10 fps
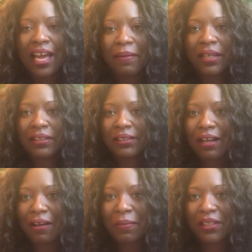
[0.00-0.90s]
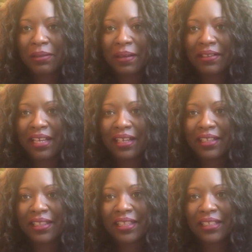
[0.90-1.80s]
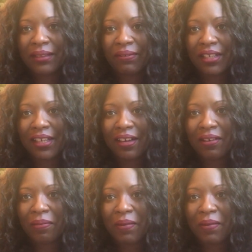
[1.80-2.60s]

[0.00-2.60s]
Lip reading: I'm not going to talk much about that in this video,